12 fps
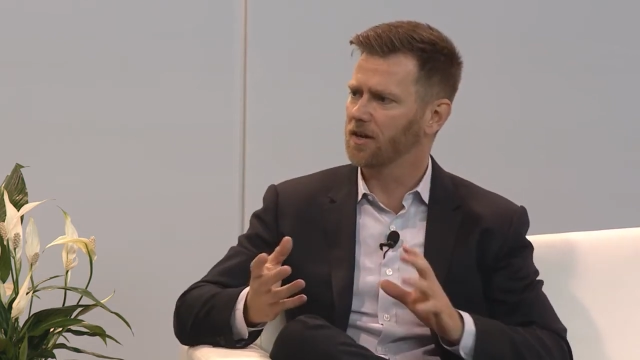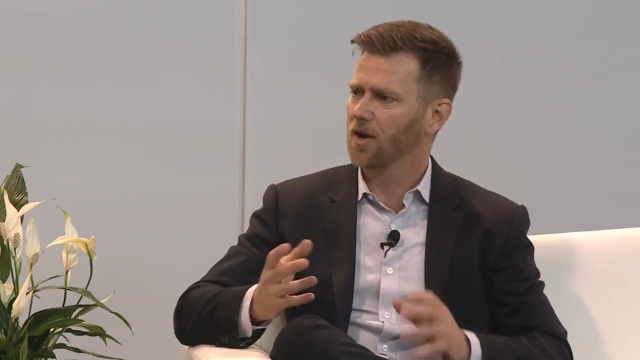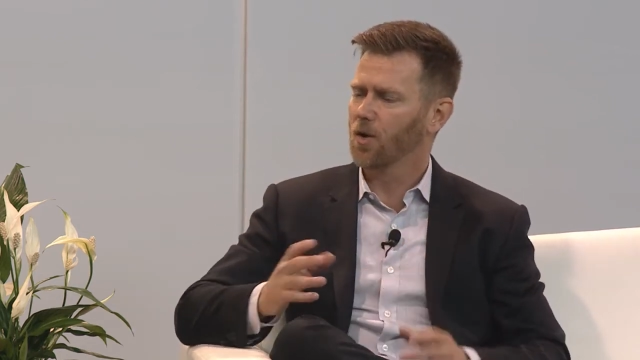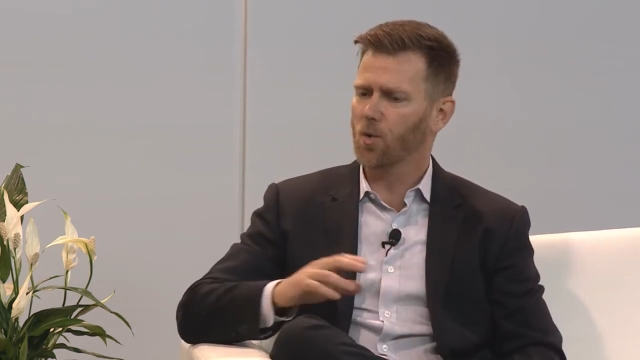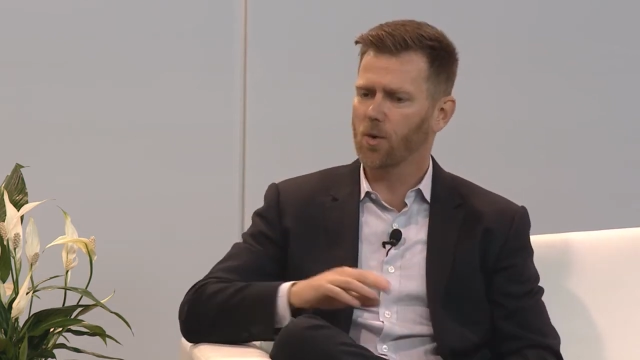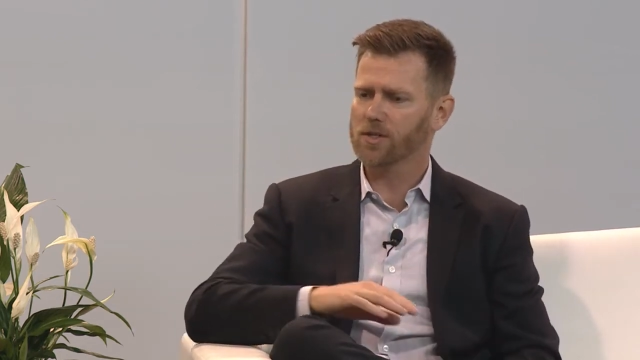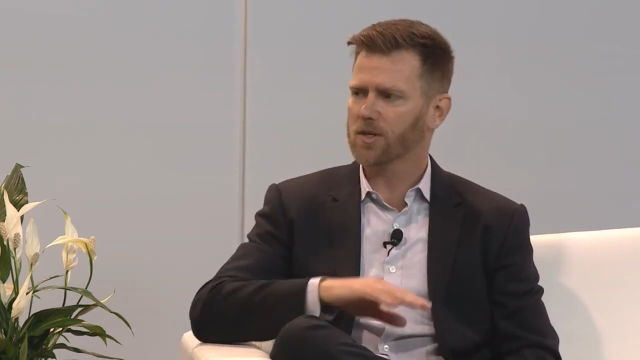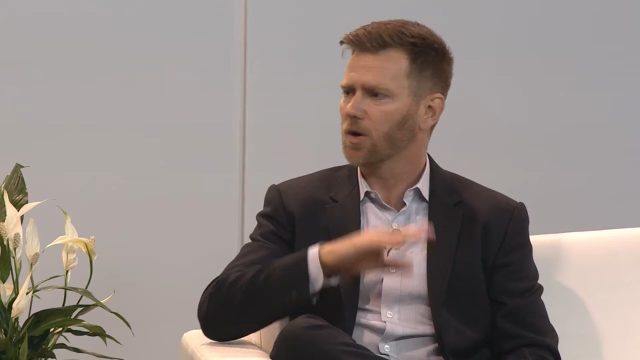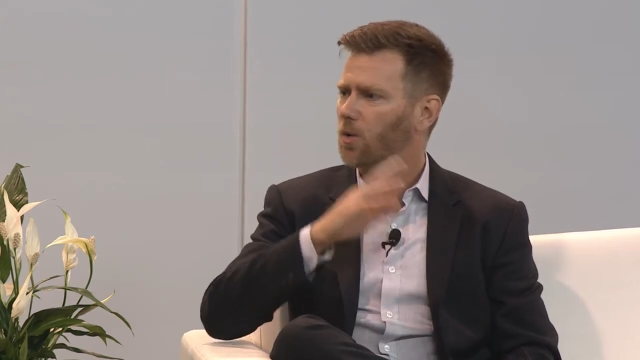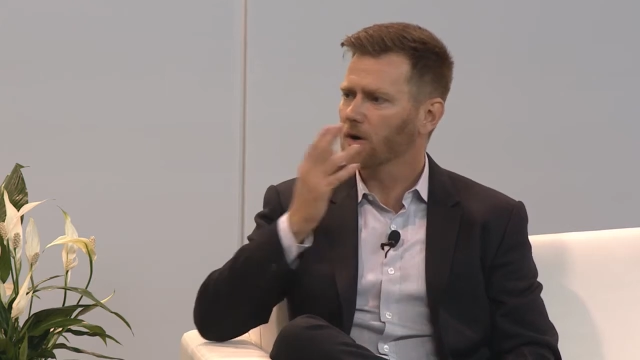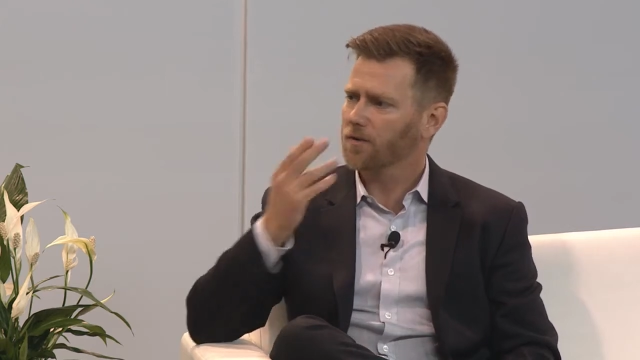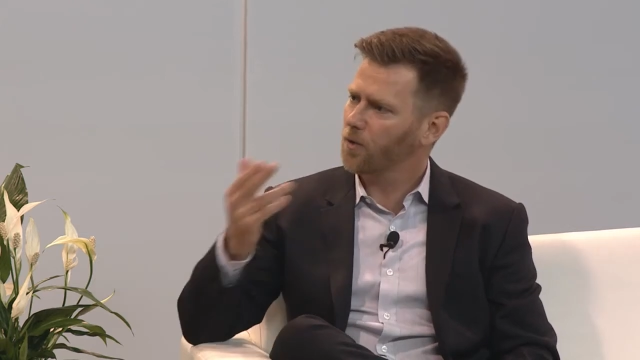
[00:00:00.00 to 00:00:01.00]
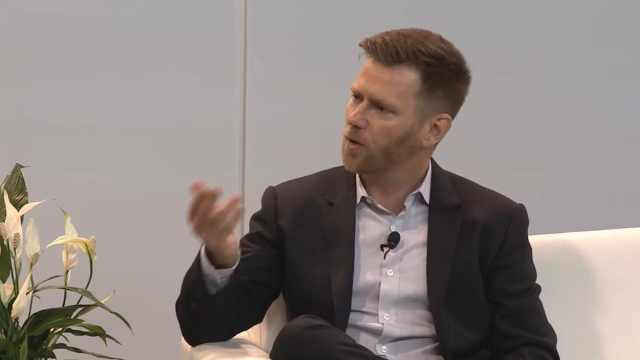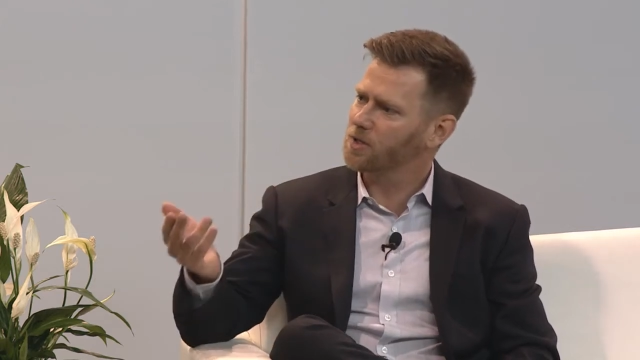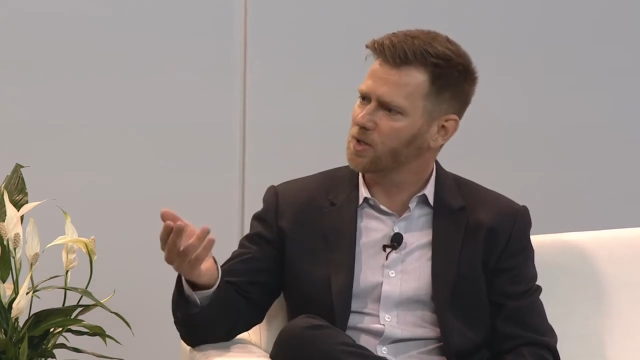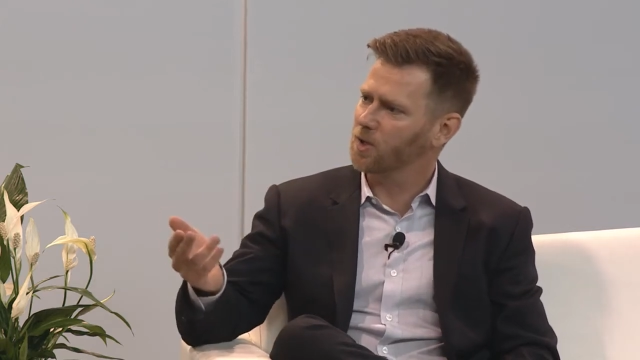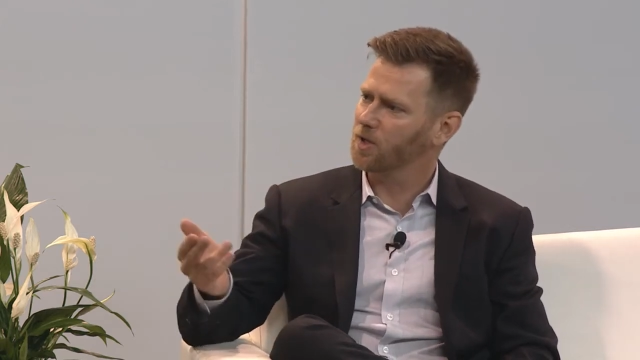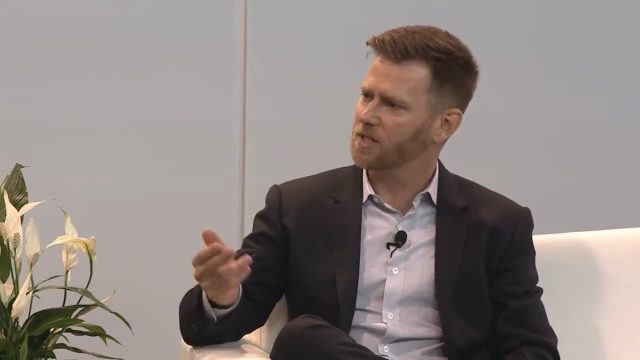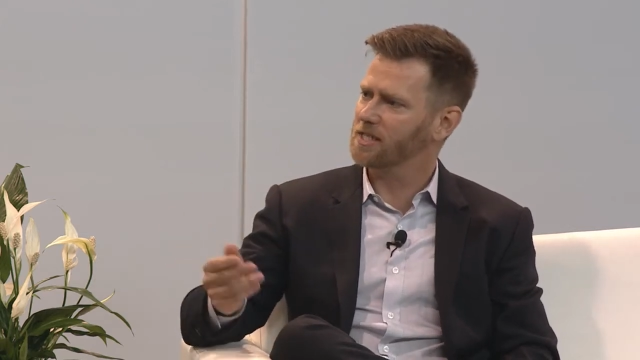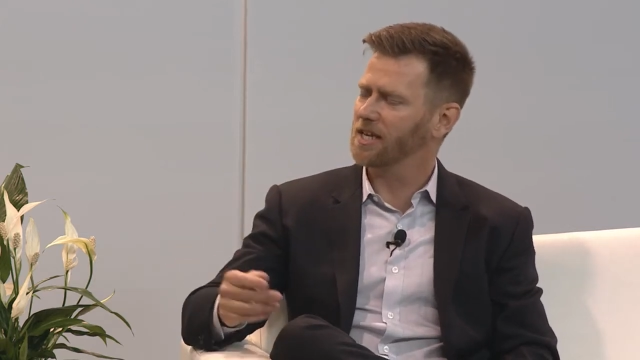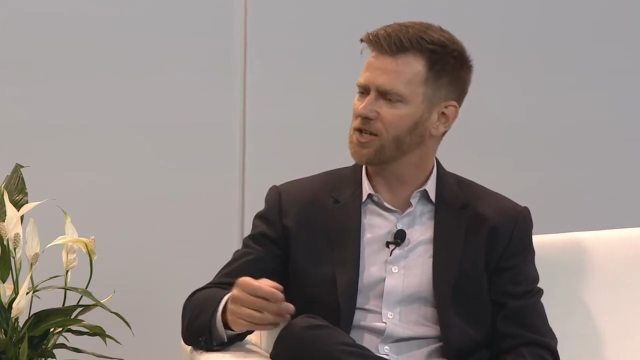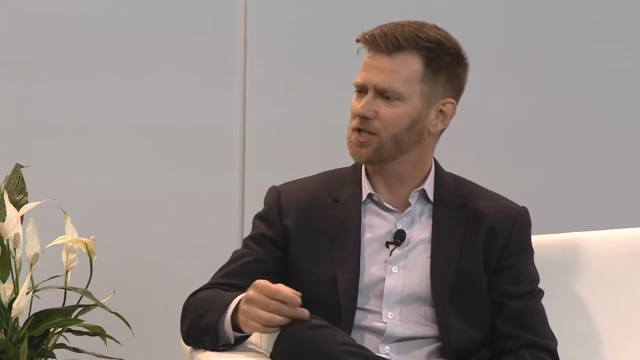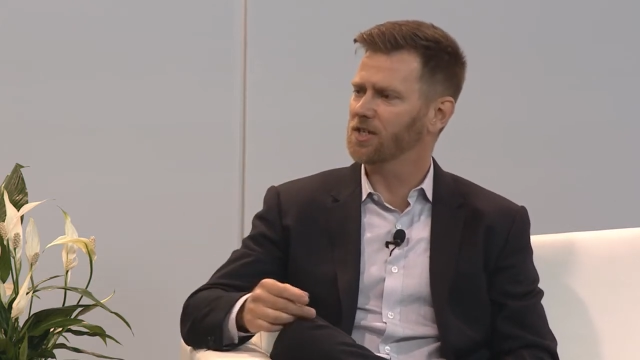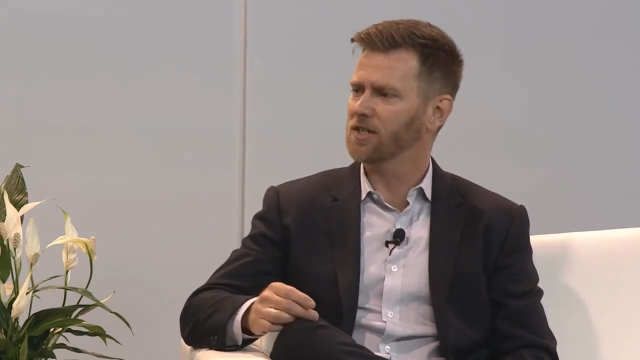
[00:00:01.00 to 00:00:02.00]
Yeah. What's our workforce
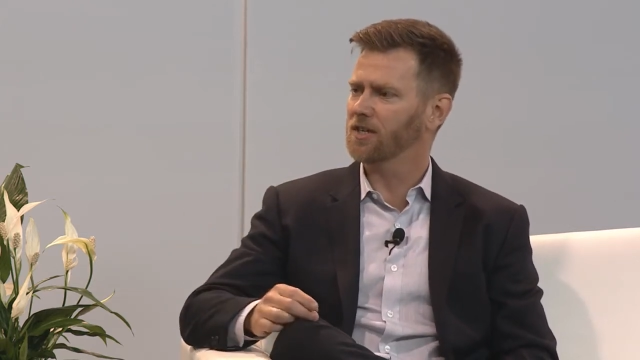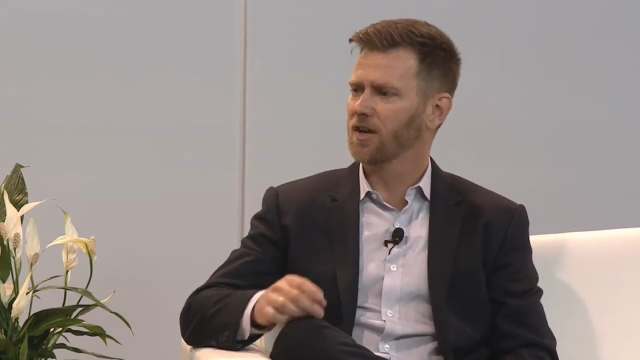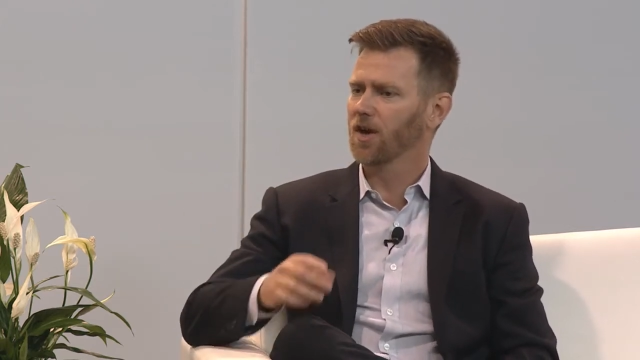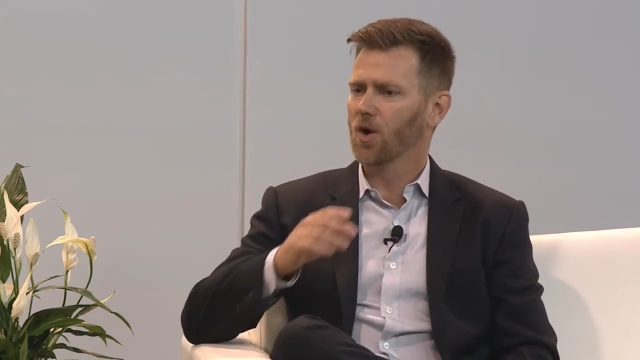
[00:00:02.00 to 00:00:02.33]
utilization?